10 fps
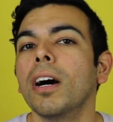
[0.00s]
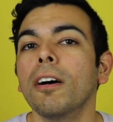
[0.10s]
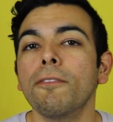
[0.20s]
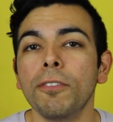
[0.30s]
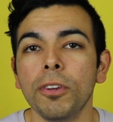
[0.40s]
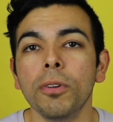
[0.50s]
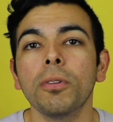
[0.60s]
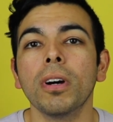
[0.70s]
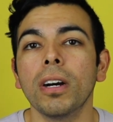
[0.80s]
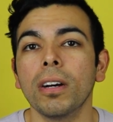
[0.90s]
a
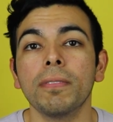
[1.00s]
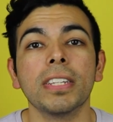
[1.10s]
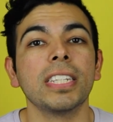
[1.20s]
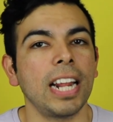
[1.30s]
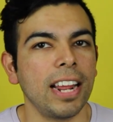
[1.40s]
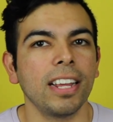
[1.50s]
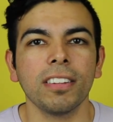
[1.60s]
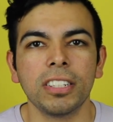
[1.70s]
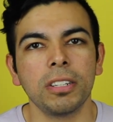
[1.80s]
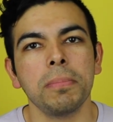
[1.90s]
few of the
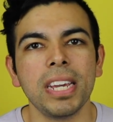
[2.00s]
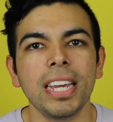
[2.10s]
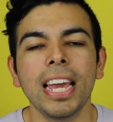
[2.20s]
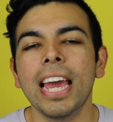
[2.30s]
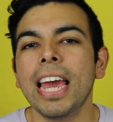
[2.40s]
standouts to me.